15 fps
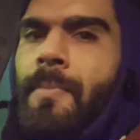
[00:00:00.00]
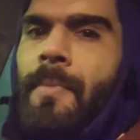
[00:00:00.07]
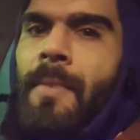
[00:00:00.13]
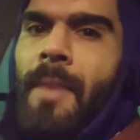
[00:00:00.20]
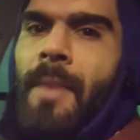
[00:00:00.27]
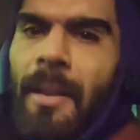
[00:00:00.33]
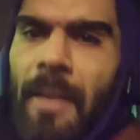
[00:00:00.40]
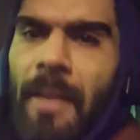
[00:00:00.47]

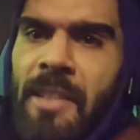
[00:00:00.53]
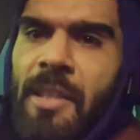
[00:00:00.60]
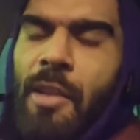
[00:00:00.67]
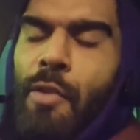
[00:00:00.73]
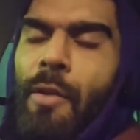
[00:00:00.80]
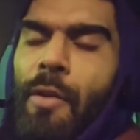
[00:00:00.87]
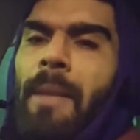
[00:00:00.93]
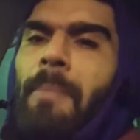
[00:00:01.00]
I think he's
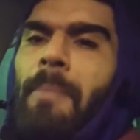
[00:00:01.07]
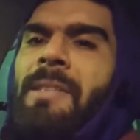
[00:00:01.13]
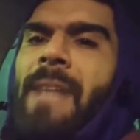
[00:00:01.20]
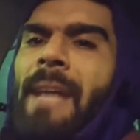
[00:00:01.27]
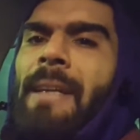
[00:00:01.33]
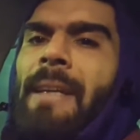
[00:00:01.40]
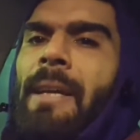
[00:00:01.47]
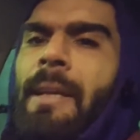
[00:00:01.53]
incredibly
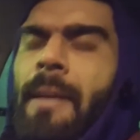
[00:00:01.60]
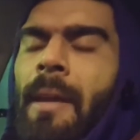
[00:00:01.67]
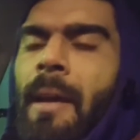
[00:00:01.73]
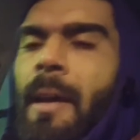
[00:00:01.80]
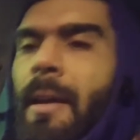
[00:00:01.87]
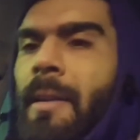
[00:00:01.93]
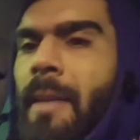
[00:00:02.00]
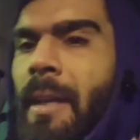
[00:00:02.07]
talented.
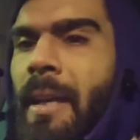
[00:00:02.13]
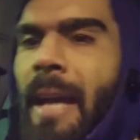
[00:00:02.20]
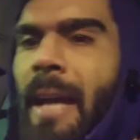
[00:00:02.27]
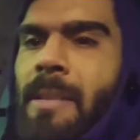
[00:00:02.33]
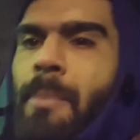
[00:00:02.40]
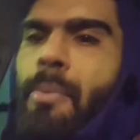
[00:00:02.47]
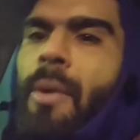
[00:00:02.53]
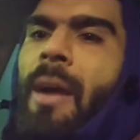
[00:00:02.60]
I think he
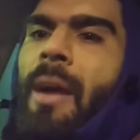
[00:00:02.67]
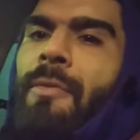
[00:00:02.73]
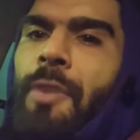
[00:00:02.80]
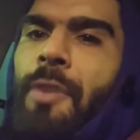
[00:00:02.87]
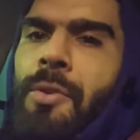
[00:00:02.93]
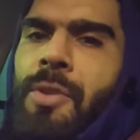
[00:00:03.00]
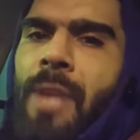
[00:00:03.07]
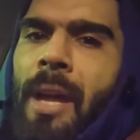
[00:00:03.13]
has a bright
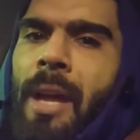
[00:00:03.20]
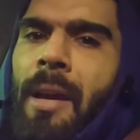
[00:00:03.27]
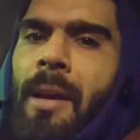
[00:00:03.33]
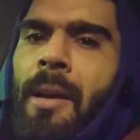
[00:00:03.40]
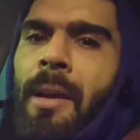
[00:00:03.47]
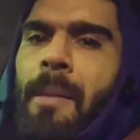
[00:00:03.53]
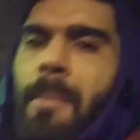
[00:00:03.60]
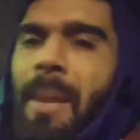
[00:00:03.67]
future.
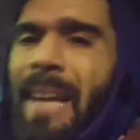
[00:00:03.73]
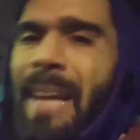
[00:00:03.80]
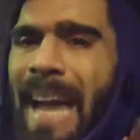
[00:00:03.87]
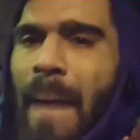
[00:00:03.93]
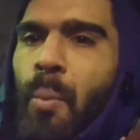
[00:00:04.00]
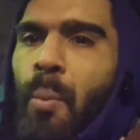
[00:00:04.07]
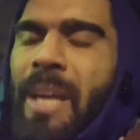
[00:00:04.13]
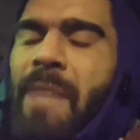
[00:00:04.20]
But
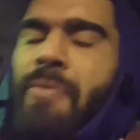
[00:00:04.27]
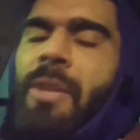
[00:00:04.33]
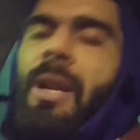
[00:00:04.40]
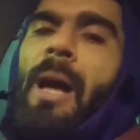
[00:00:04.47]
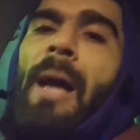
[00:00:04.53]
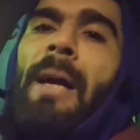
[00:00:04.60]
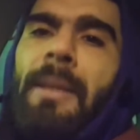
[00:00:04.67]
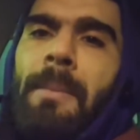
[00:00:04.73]
can we
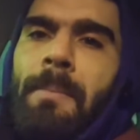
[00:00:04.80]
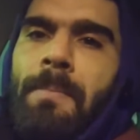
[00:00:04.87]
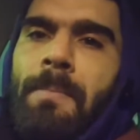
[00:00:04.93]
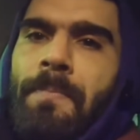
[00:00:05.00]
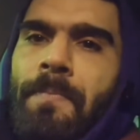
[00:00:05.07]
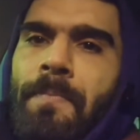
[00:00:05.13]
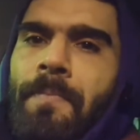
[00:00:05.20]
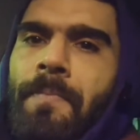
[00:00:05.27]
rely on him?
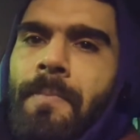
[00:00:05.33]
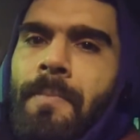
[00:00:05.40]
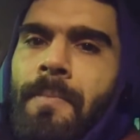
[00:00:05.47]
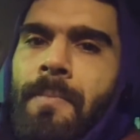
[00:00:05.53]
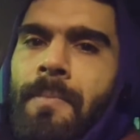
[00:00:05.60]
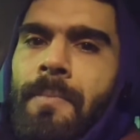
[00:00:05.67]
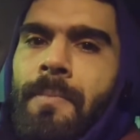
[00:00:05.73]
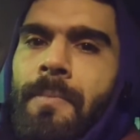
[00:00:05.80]

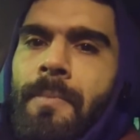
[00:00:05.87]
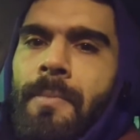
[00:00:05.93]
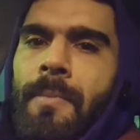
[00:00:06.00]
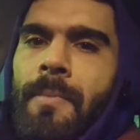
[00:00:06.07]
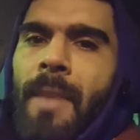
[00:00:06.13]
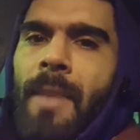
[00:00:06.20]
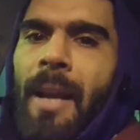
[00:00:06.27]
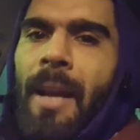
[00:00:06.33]

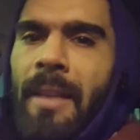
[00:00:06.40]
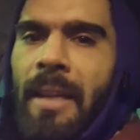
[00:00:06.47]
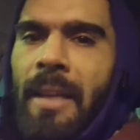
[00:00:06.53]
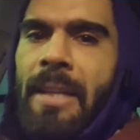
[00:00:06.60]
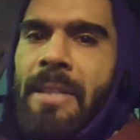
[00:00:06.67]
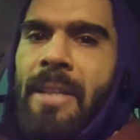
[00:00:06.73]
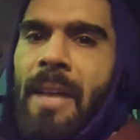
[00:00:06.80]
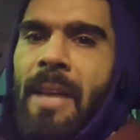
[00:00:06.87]
I think he
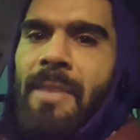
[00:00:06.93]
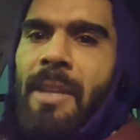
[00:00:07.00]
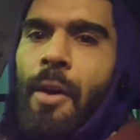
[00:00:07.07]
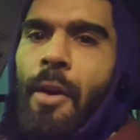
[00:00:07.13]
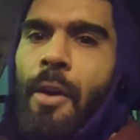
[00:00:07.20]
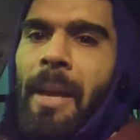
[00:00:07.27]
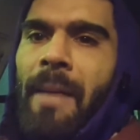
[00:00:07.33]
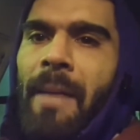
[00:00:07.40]
deserves a
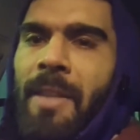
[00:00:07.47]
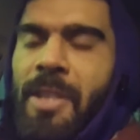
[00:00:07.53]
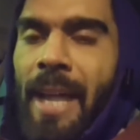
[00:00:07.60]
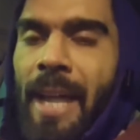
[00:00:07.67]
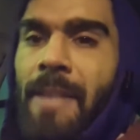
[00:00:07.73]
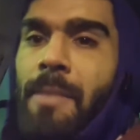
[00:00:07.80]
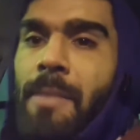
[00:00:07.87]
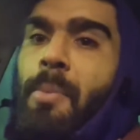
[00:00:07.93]
little bit of a
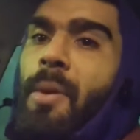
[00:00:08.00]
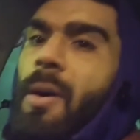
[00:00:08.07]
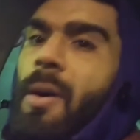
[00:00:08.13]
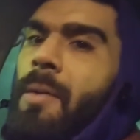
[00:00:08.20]
chance, but,